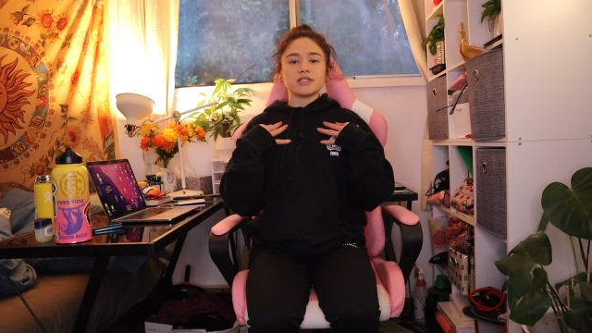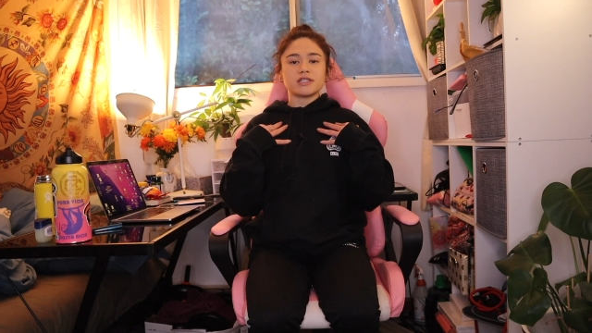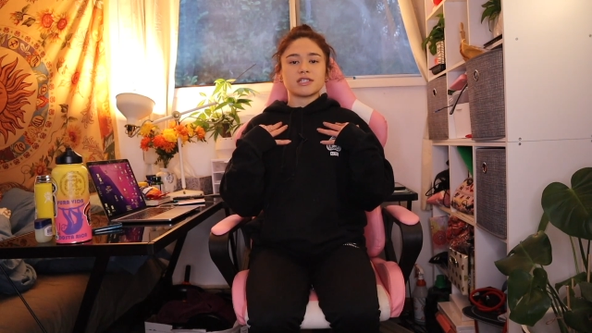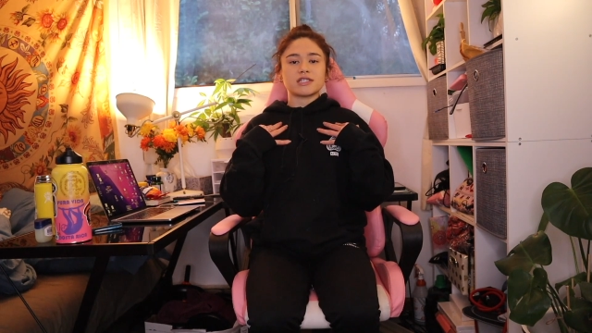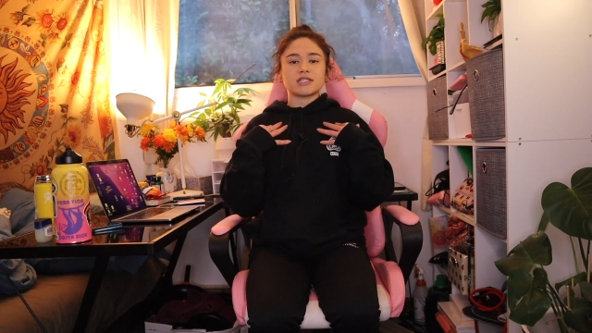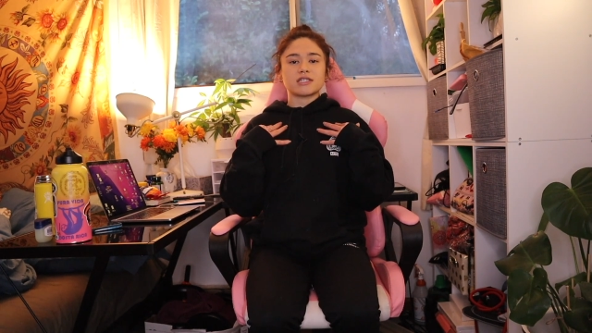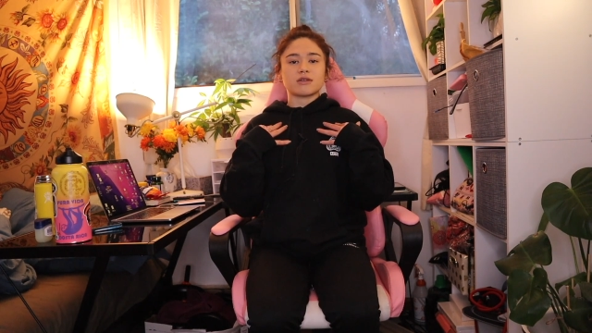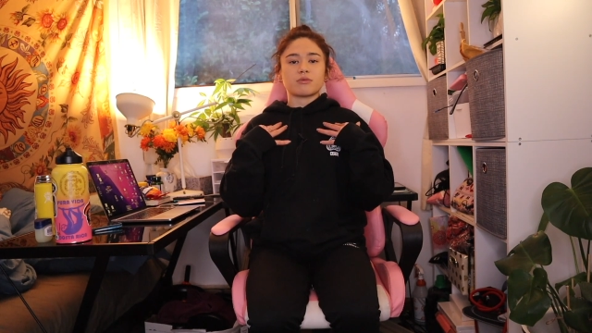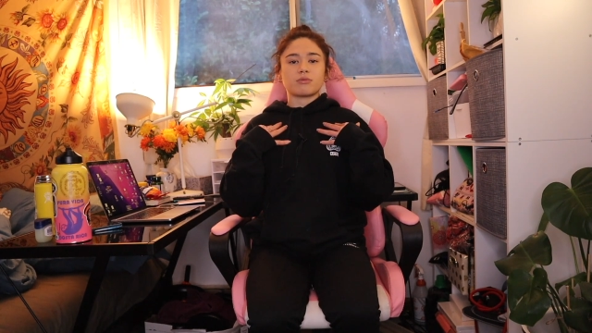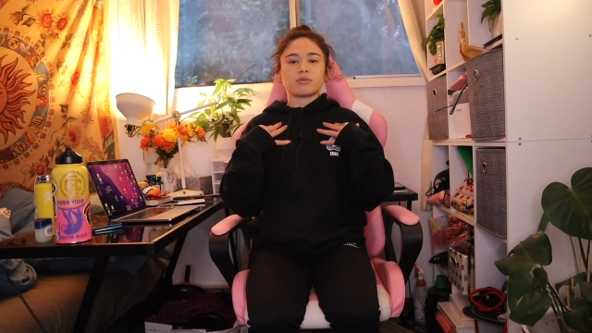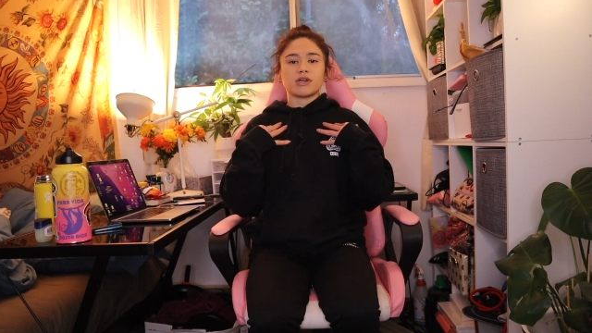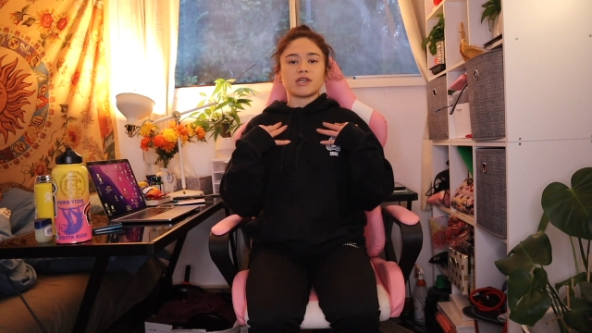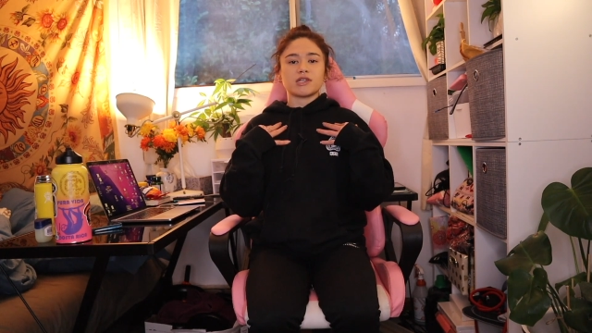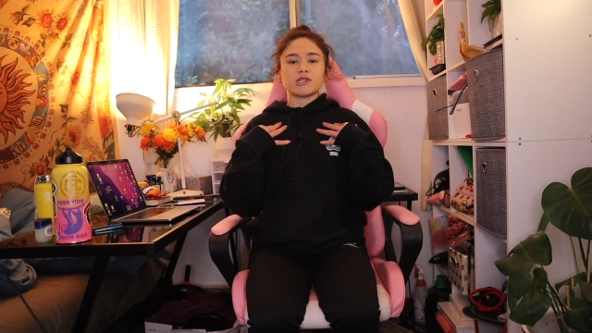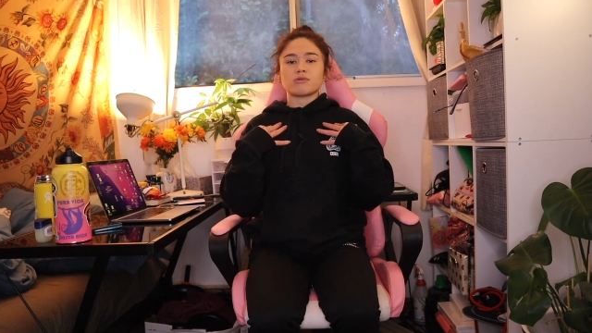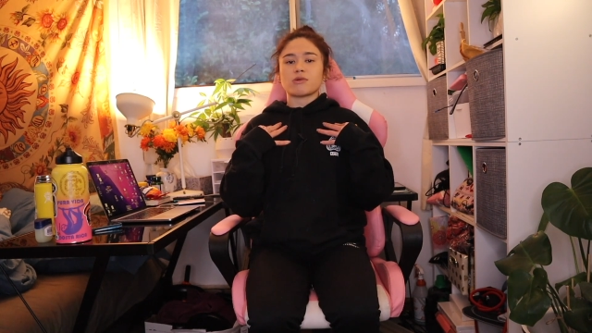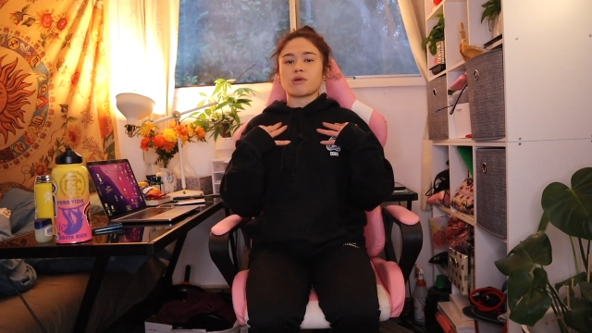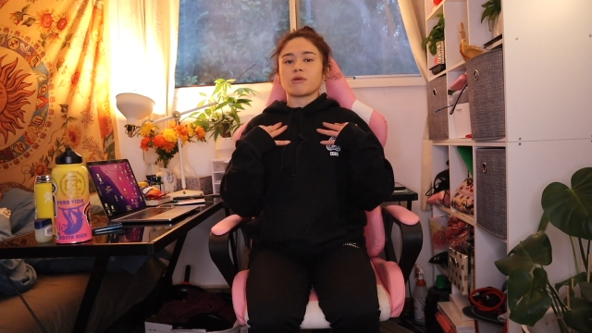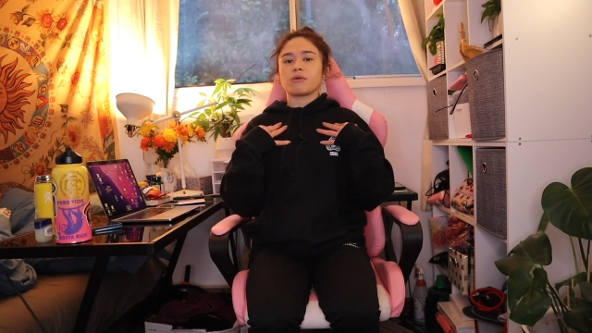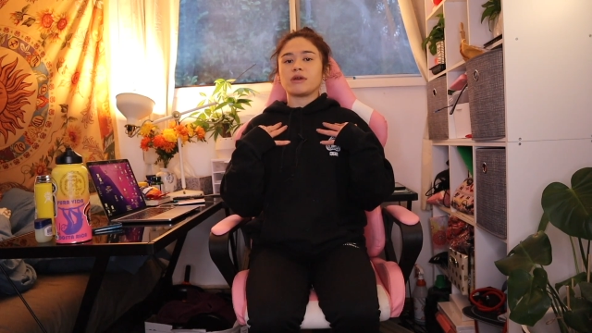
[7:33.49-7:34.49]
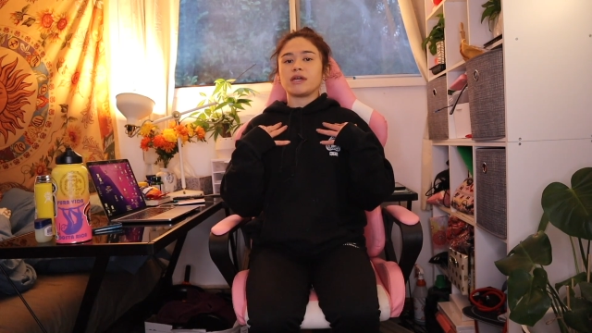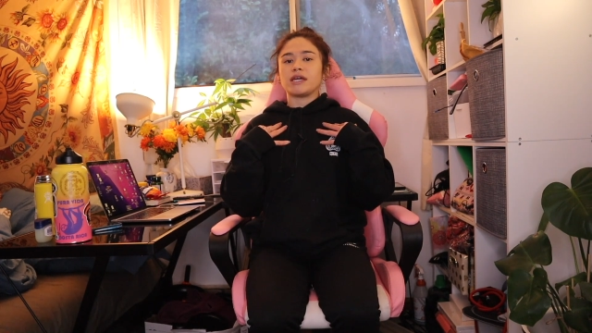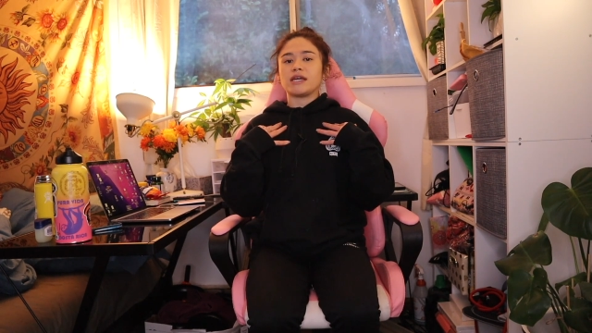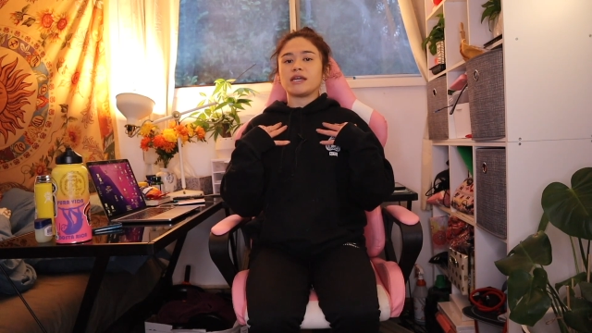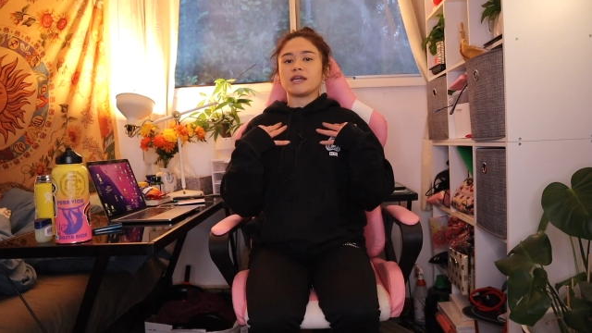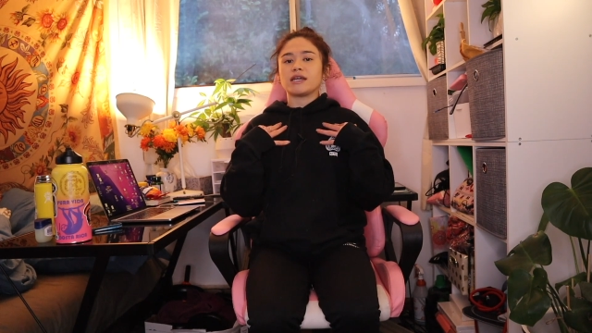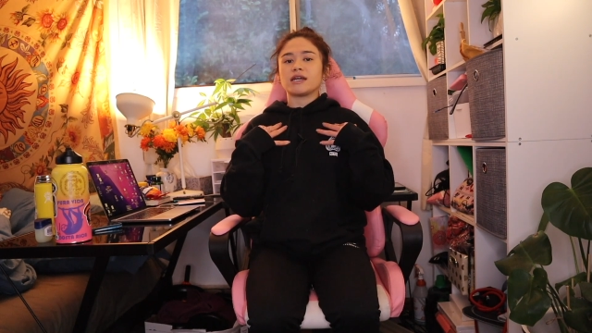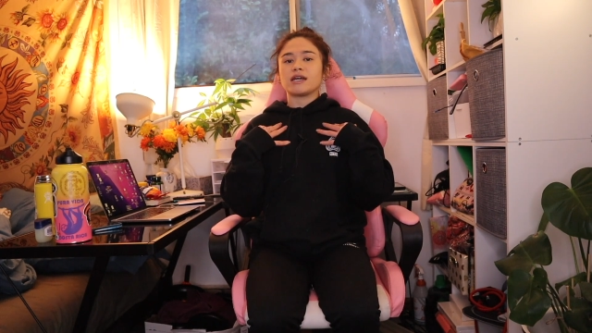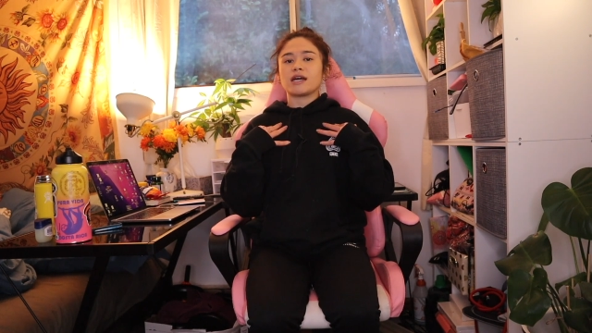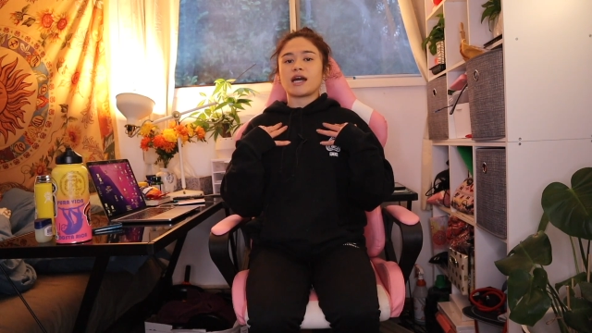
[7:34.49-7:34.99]
This is a place where
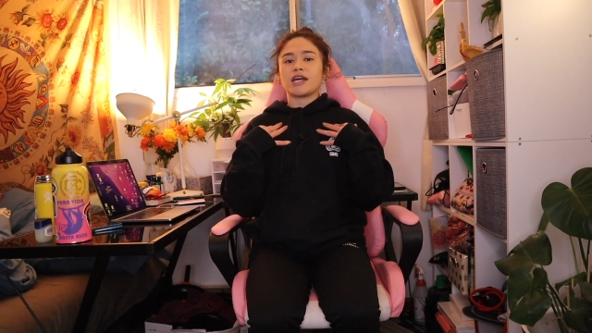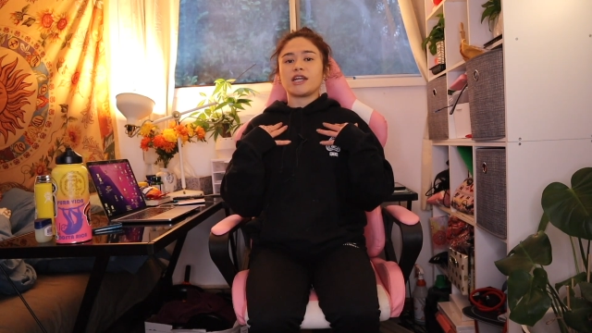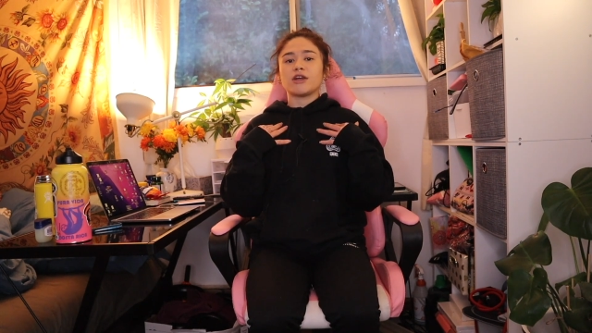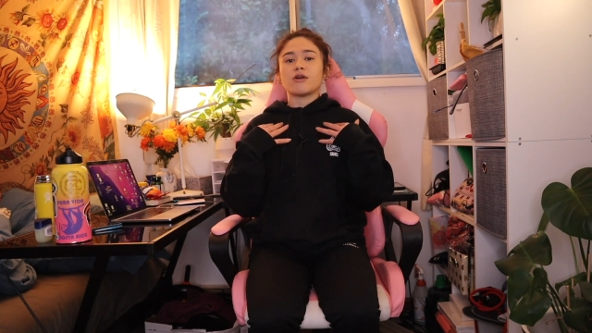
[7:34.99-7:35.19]
I